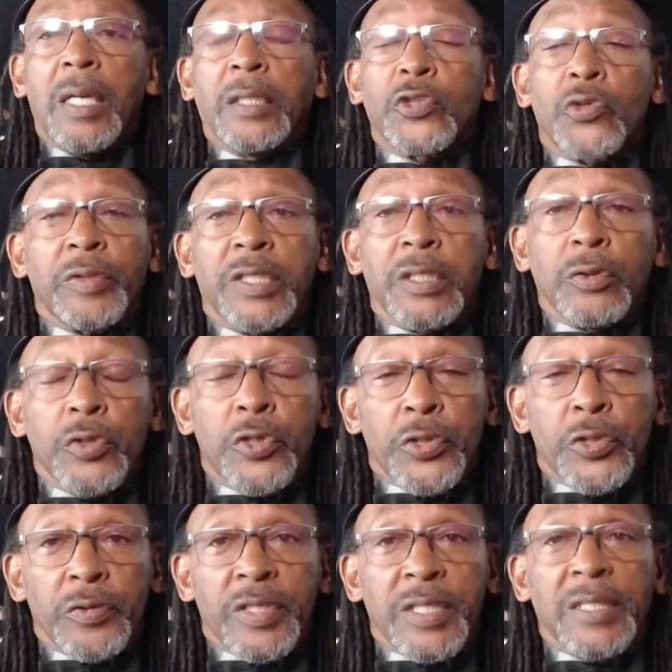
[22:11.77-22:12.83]
New
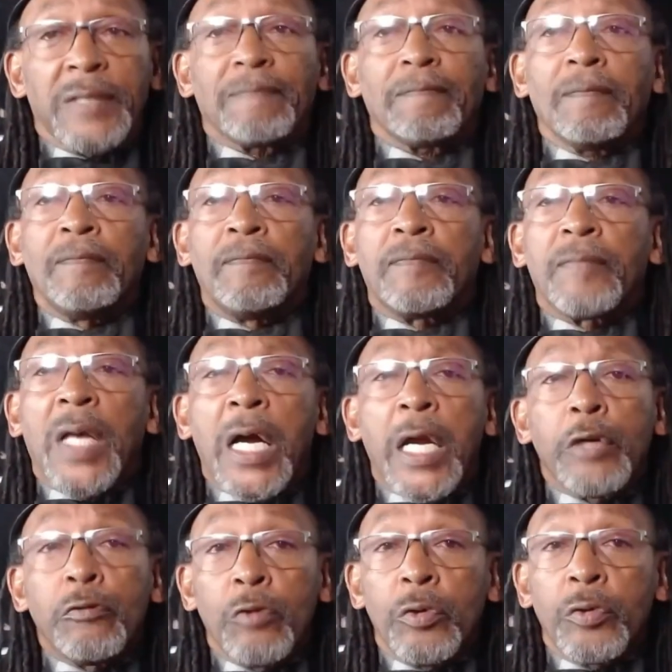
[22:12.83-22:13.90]
Jersey.
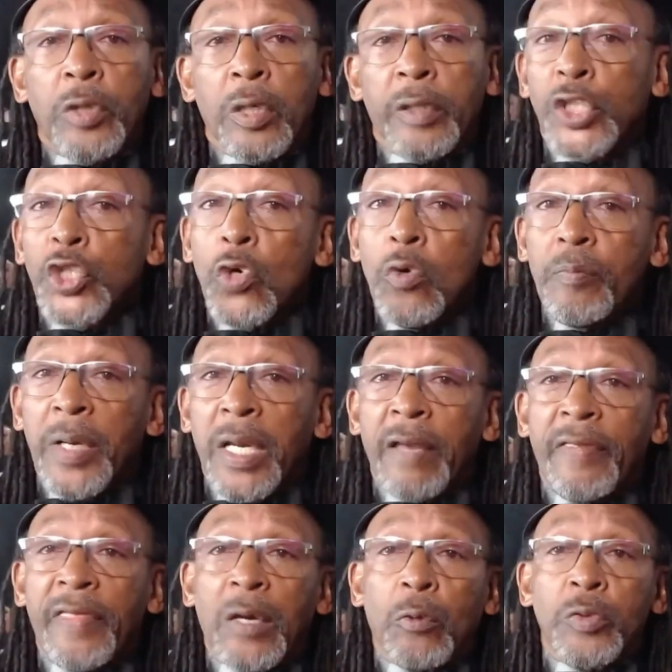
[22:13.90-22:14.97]
I rode on a
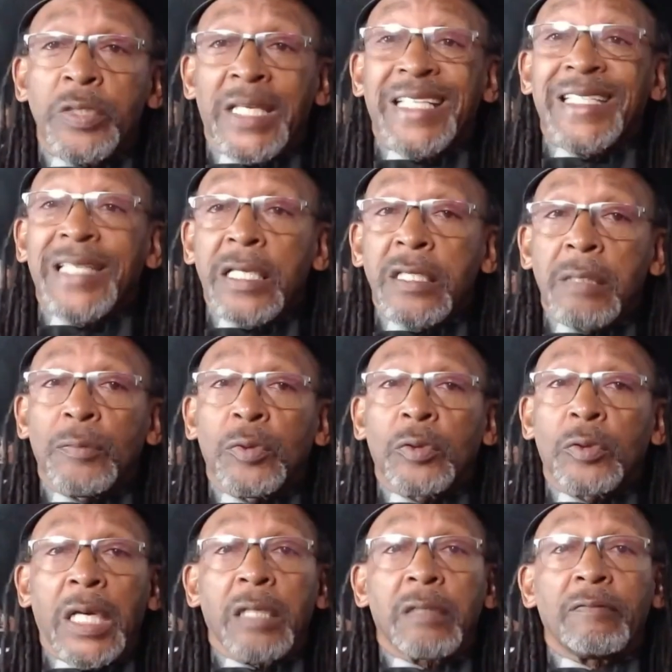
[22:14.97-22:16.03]
towpath that was accessible
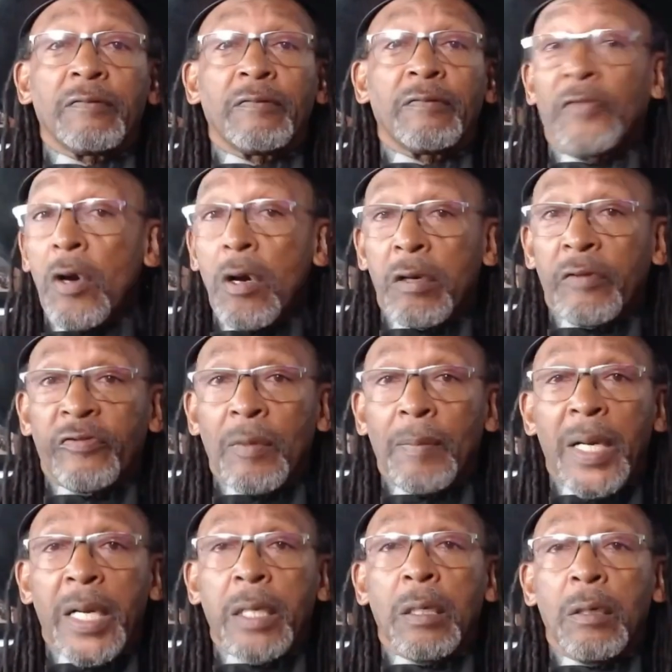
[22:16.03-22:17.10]
not far from
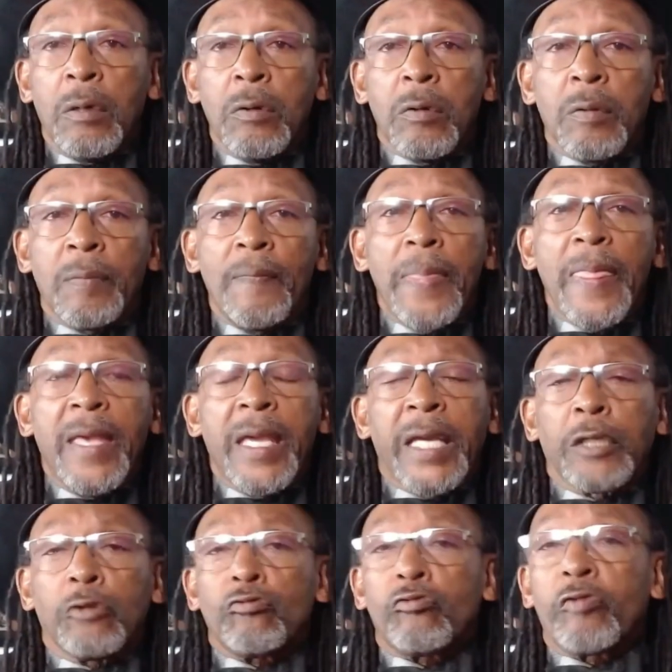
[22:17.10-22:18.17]
my home,
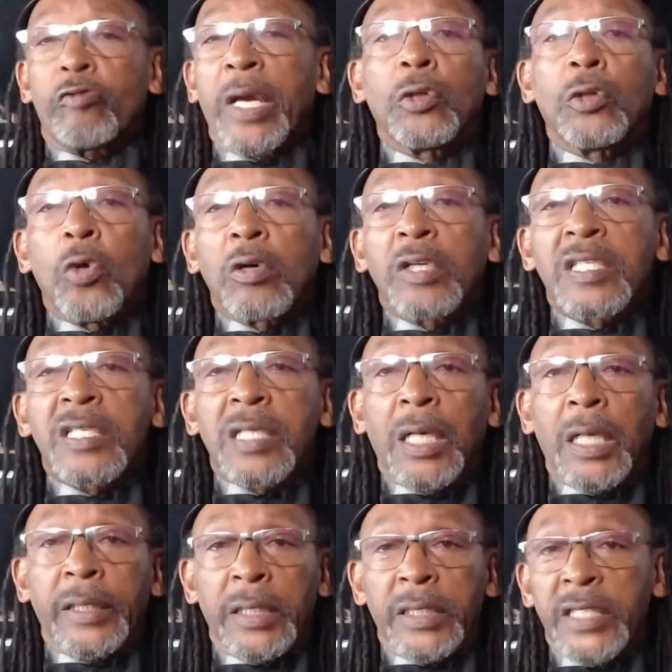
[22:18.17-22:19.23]
and it ran
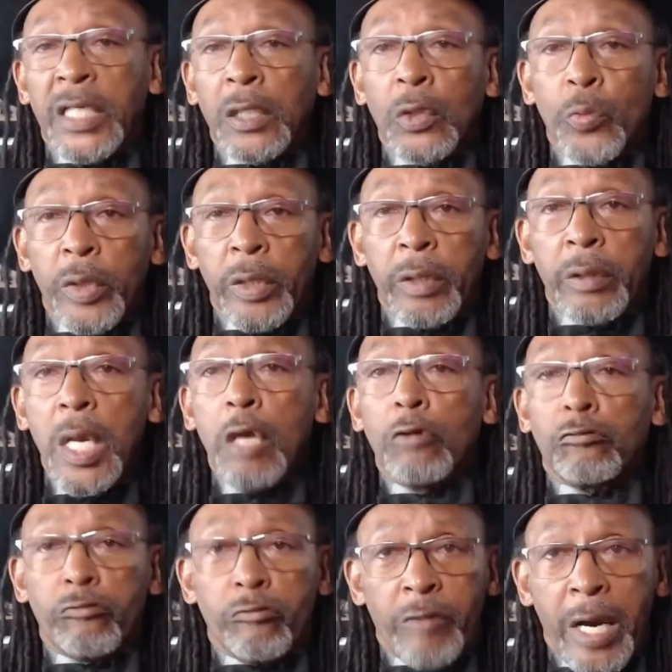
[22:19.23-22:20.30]
alongside the Delaware
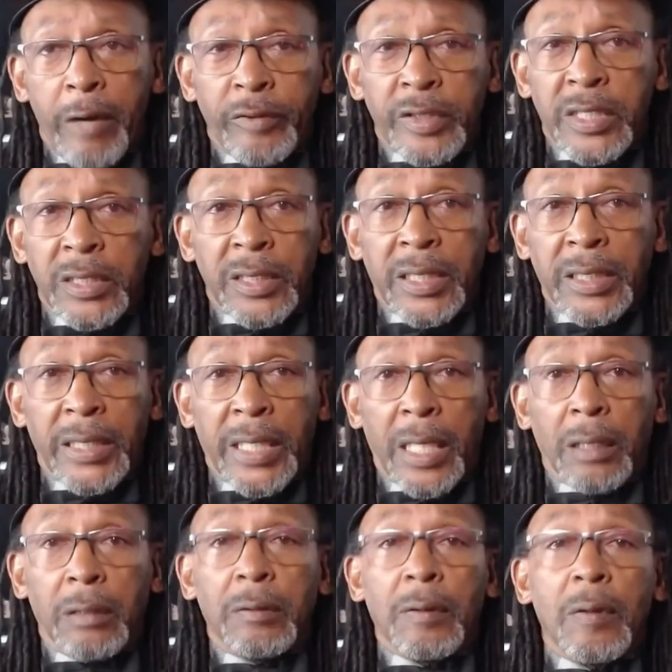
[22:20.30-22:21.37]
Raritan
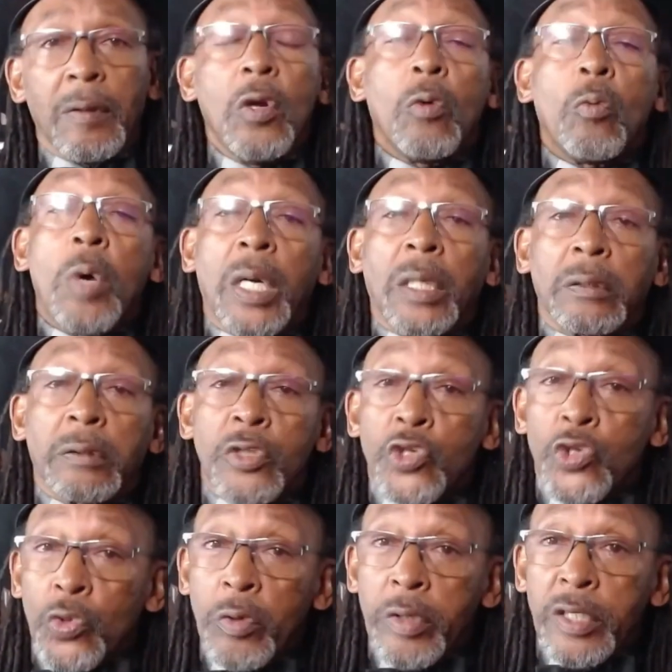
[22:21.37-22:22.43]
Canal, while
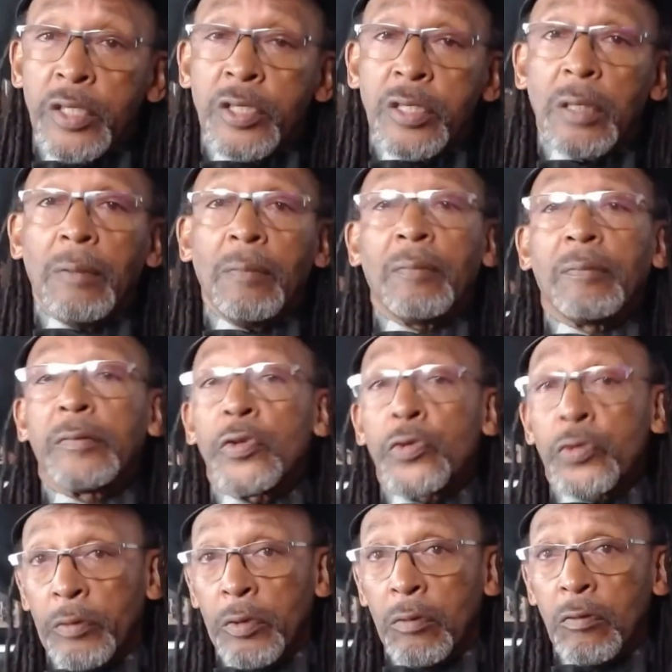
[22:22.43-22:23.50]
Joyce
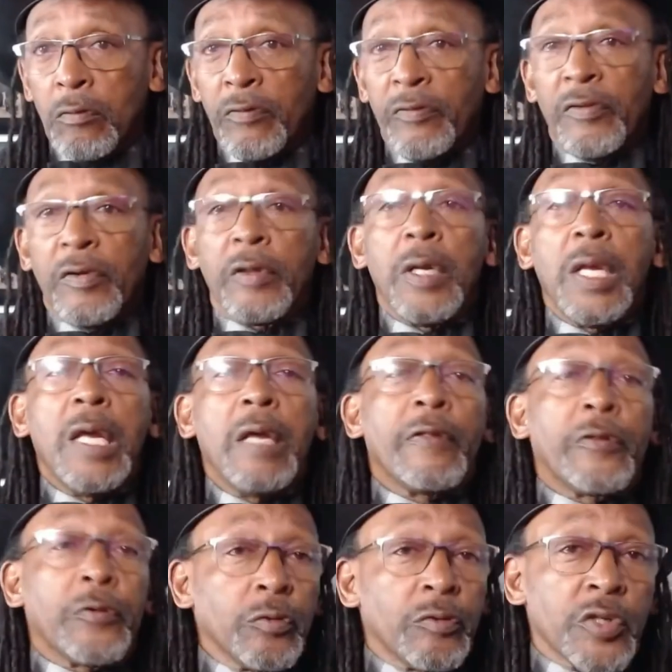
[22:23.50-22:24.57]
drove
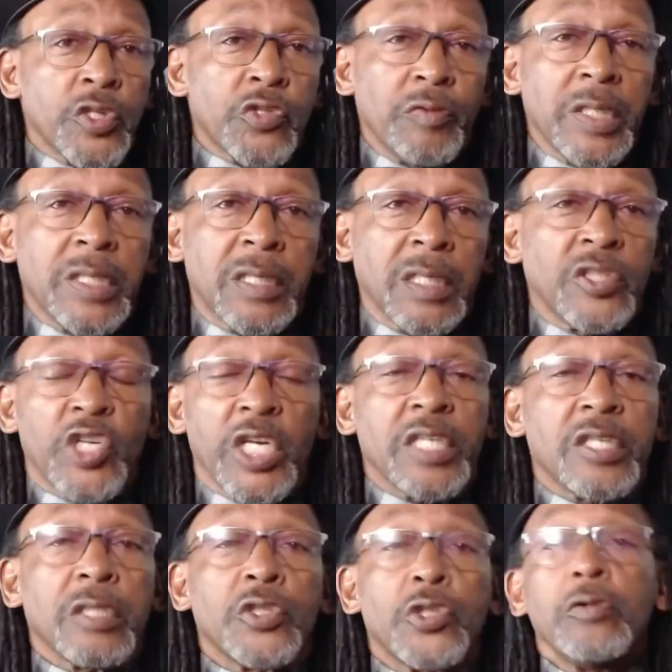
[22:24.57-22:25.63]
through the streets
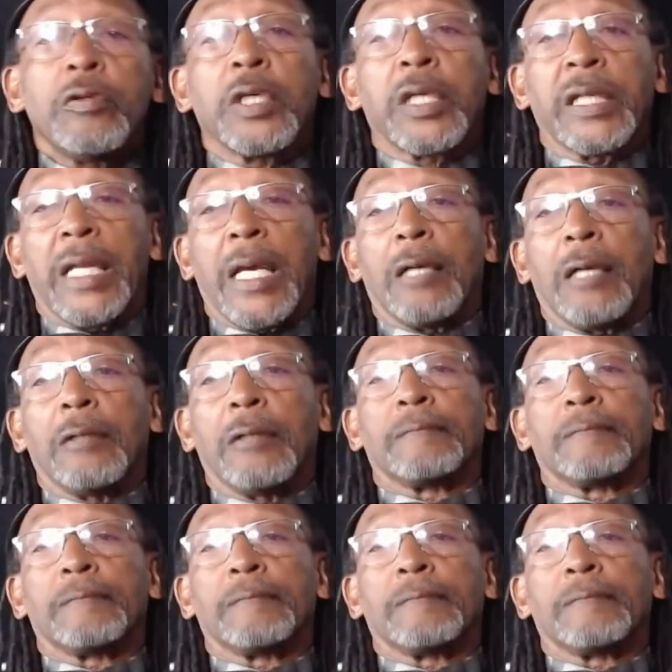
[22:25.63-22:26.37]
adjacent to the canal.